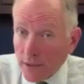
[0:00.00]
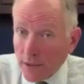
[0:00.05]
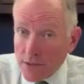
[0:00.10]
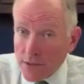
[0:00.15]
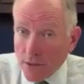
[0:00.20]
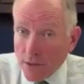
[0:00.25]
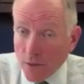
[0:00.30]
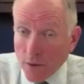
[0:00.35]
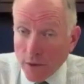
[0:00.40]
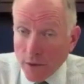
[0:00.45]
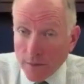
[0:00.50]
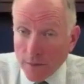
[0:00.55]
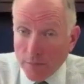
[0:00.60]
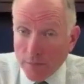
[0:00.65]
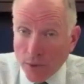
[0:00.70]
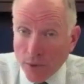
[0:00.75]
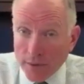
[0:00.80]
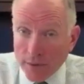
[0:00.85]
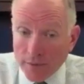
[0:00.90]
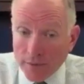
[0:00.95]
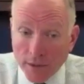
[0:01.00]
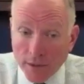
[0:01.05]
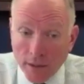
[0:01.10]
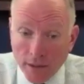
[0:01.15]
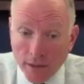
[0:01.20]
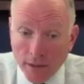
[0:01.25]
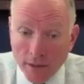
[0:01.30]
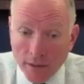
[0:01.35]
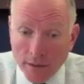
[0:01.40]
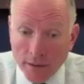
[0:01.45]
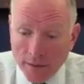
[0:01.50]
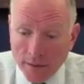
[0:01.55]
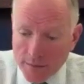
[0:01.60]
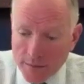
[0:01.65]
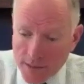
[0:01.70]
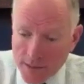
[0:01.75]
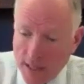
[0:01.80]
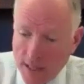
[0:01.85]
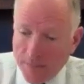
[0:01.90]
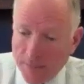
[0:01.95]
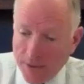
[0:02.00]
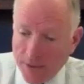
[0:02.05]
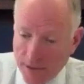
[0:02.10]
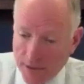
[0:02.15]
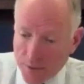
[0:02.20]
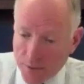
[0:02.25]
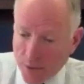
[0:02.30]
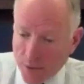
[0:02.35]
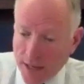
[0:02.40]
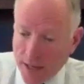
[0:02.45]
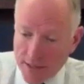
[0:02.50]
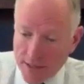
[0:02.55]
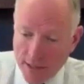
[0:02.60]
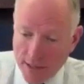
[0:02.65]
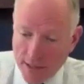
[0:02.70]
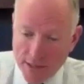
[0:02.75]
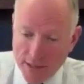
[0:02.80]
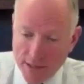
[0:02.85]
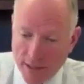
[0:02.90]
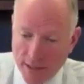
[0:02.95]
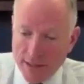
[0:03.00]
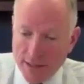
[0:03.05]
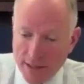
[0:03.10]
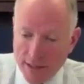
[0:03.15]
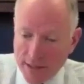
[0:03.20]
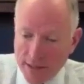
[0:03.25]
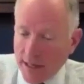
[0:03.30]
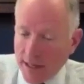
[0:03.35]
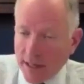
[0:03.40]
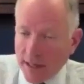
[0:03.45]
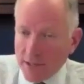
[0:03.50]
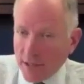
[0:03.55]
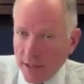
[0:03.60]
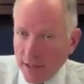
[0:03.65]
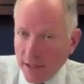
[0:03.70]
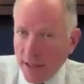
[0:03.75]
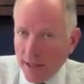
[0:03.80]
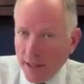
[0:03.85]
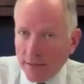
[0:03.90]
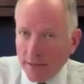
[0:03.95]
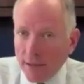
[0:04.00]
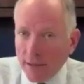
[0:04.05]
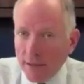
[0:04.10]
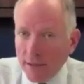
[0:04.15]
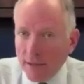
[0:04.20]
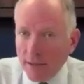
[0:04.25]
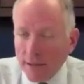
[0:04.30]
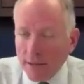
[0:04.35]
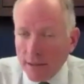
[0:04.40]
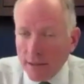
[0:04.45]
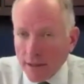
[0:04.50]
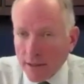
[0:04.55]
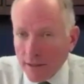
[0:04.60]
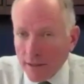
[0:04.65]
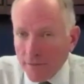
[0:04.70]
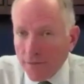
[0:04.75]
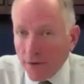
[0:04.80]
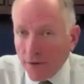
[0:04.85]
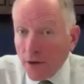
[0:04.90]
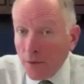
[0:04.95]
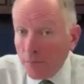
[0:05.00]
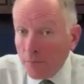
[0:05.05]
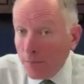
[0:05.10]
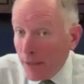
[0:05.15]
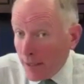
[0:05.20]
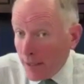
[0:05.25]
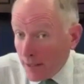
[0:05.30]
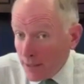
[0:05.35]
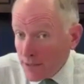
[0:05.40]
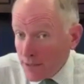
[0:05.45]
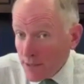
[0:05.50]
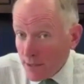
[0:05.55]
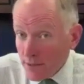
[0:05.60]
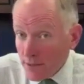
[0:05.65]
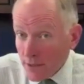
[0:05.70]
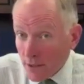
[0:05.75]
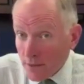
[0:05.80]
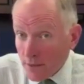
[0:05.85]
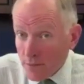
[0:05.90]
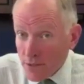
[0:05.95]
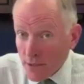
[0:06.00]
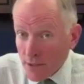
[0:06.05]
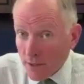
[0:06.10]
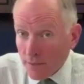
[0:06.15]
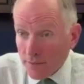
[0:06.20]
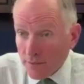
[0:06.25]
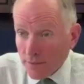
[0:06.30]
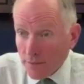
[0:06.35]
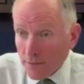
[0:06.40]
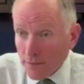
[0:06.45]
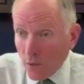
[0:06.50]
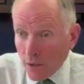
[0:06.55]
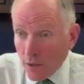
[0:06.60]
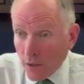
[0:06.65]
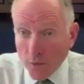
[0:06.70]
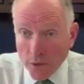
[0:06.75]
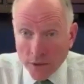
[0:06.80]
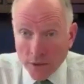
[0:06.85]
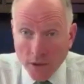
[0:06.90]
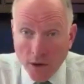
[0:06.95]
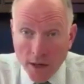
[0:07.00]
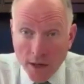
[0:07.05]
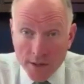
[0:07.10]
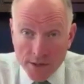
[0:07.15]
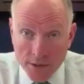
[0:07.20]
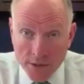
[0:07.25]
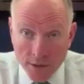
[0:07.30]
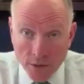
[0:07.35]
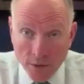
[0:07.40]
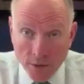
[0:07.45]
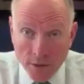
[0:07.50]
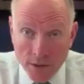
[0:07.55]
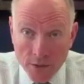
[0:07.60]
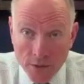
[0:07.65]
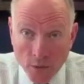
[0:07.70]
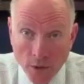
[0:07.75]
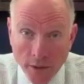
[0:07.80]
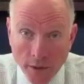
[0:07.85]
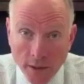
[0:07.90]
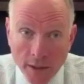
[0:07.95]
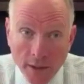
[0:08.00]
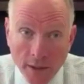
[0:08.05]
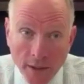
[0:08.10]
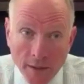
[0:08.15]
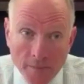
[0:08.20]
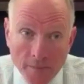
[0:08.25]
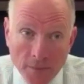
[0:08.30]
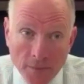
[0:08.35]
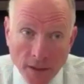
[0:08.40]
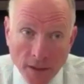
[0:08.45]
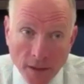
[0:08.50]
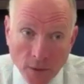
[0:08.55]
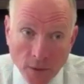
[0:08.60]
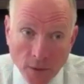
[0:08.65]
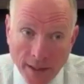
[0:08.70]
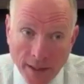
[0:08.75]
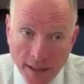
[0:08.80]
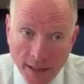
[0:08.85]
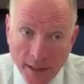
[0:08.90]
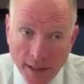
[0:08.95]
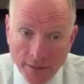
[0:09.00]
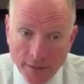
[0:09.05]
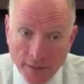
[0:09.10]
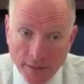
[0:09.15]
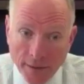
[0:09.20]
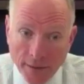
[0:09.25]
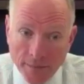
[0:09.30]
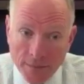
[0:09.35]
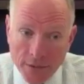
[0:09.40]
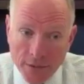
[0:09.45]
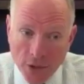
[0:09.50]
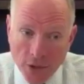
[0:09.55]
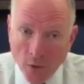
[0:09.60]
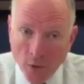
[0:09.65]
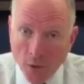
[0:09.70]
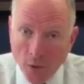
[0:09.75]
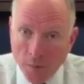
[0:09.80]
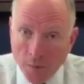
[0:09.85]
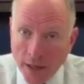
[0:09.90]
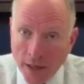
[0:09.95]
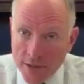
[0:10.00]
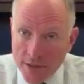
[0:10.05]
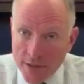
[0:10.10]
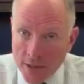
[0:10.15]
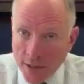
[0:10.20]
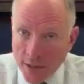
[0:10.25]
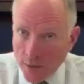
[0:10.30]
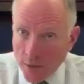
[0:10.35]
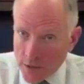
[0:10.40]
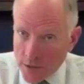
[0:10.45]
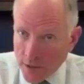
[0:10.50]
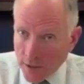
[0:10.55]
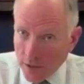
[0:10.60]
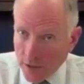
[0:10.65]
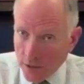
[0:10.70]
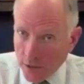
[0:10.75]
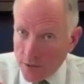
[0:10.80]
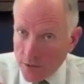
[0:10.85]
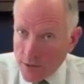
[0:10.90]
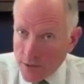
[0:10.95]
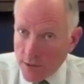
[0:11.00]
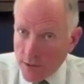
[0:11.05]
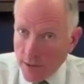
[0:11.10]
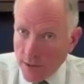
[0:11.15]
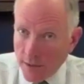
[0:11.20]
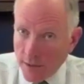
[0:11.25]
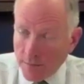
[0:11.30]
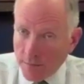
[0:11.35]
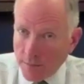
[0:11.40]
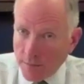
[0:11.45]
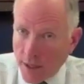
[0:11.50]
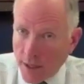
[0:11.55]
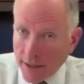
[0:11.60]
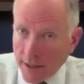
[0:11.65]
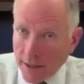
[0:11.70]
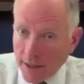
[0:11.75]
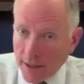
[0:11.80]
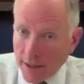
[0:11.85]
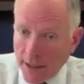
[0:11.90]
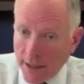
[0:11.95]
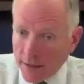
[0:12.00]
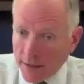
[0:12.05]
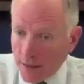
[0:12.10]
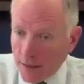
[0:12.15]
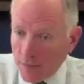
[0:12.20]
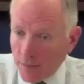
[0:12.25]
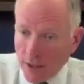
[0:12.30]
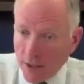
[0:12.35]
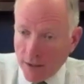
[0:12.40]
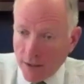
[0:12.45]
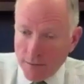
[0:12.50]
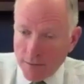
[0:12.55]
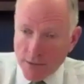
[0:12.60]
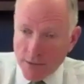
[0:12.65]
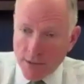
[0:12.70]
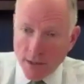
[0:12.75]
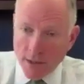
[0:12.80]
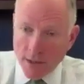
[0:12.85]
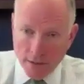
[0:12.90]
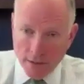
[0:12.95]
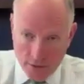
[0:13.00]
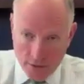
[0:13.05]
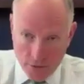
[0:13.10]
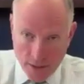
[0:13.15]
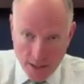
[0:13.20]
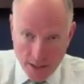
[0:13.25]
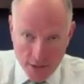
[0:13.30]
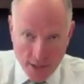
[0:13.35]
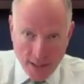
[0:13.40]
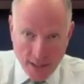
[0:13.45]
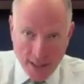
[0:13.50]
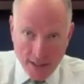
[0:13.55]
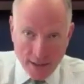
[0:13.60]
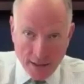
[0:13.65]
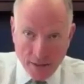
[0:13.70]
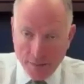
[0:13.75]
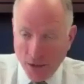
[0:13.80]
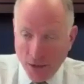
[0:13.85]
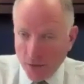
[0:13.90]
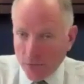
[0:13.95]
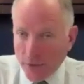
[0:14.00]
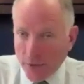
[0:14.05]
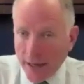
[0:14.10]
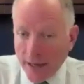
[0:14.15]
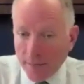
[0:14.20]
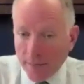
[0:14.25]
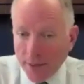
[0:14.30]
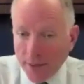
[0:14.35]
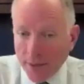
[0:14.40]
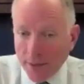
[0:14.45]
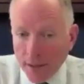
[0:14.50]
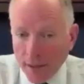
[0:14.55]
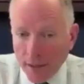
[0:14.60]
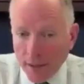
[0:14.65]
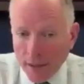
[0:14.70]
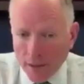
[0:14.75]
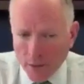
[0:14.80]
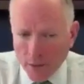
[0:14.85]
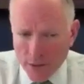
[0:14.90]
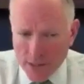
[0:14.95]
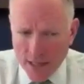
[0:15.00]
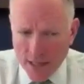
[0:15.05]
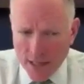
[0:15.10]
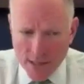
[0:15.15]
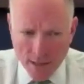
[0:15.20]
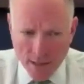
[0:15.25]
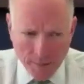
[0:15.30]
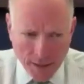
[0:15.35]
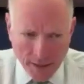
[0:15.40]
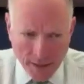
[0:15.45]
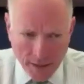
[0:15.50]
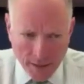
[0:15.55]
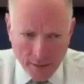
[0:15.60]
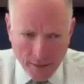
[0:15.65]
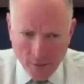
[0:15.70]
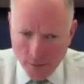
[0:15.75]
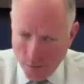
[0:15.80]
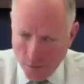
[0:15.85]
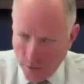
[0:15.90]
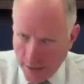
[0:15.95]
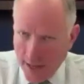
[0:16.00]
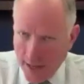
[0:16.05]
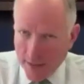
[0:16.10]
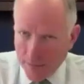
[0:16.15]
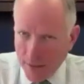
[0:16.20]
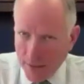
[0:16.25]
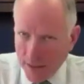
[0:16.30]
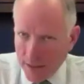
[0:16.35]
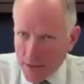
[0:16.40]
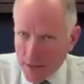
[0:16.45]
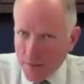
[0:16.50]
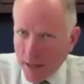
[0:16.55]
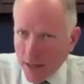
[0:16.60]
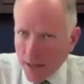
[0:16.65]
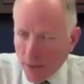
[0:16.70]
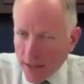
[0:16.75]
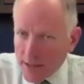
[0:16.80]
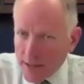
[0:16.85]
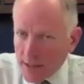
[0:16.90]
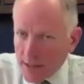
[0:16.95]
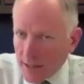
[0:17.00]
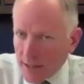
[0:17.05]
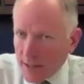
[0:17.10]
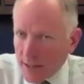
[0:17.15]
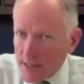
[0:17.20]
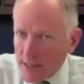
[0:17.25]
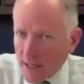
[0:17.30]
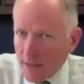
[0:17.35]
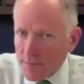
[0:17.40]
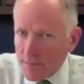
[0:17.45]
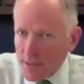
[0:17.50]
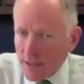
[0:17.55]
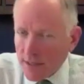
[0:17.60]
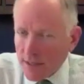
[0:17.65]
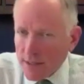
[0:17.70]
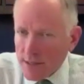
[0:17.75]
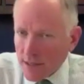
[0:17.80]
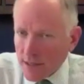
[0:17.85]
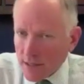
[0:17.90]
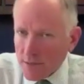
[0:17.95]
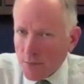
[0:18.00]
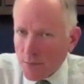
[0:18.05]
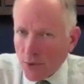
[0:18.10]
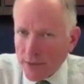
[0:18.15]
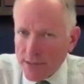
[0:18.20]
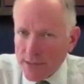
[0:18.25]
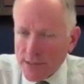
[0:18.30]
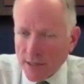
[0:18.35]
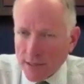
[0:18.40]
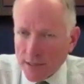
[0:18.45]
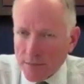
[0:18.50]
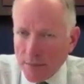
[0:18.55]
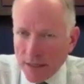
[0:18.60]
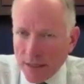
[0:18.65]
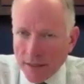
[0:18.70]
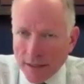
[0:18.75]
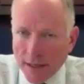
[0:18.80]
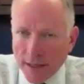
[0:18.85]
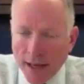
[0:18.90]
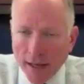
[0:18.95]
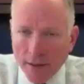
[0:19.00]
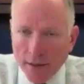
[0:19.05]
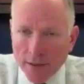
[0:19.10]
And so one important step in this process is to actually get confirmed bids in terms of what it would cost to do this work. Right now, the total project, which includes the parking lot, the berms, the dredging, and the boat ramp, was estimated without bids by Weston and Sampson at $6.6 million.